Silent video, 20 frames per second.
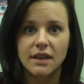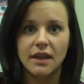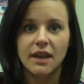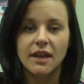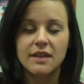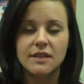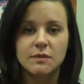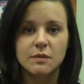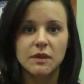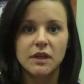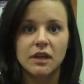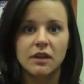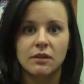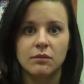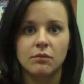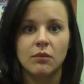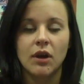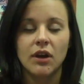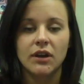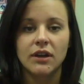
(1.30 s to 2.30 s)
has
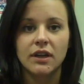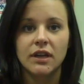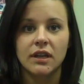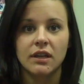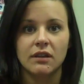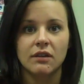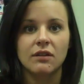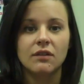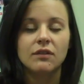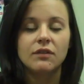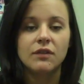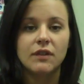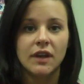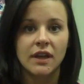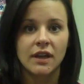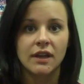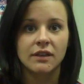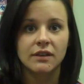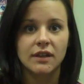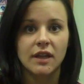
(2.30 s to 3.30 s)
begun marketing
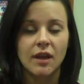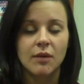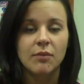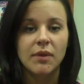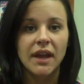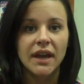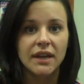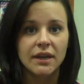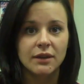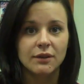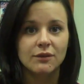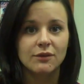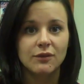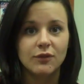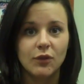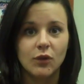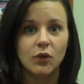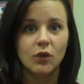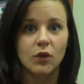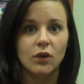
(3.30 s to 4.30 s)
and campaigning
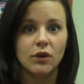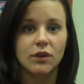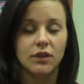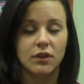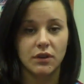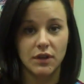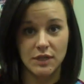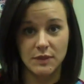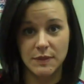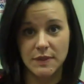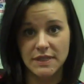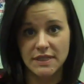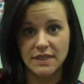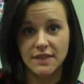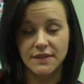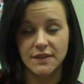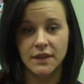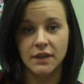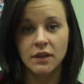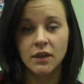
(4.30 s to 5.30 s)
for the Christmas
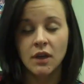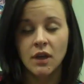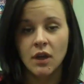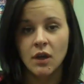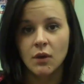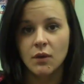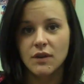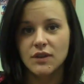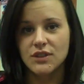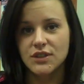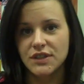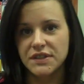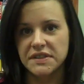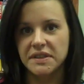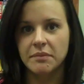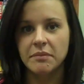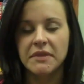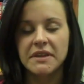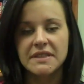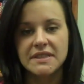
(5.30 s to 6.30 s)
season, which to
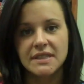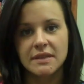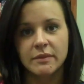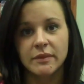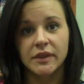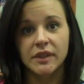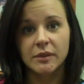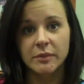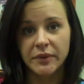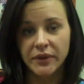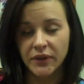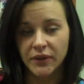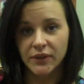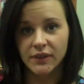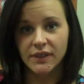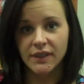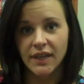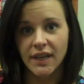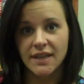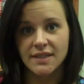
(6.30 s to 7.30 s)
some might seem a little bit
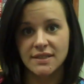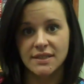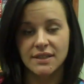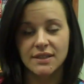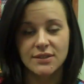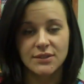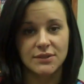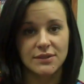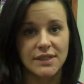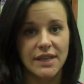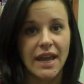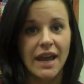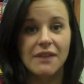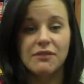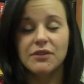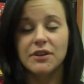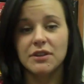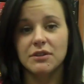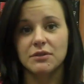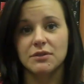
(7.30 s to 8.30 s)
early as it is only
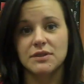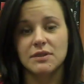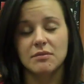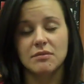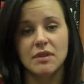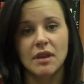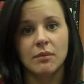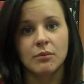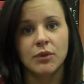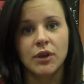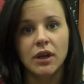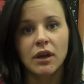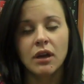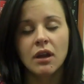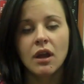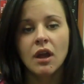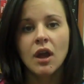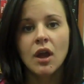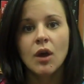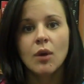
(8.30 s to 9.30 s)
halfway through September.
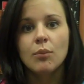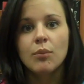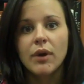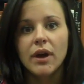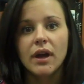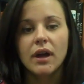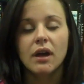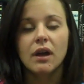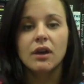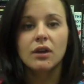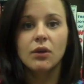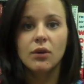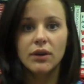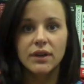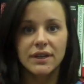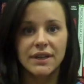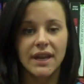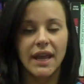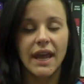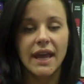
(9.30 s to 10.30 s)
But
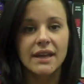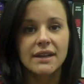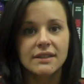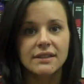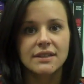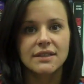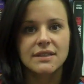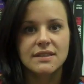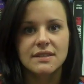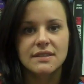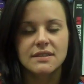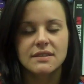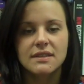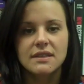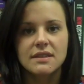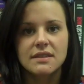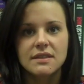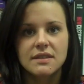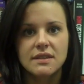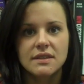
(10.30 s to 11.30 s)
according to analysts,
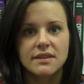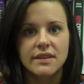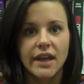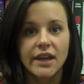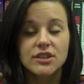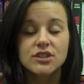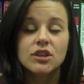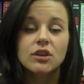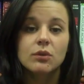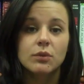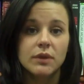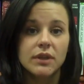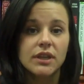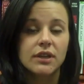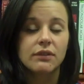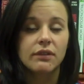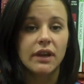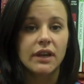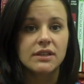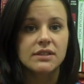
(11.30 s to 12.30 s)
this is actually a really
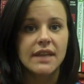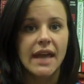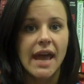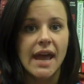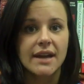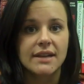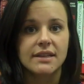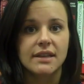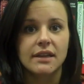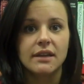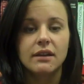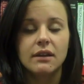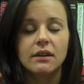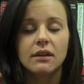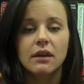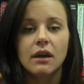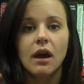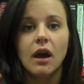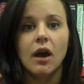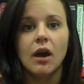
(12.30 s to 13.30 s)
great tactic.
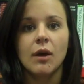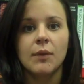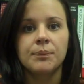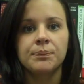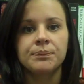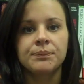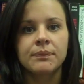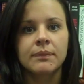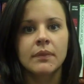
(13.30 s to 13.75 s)
Um,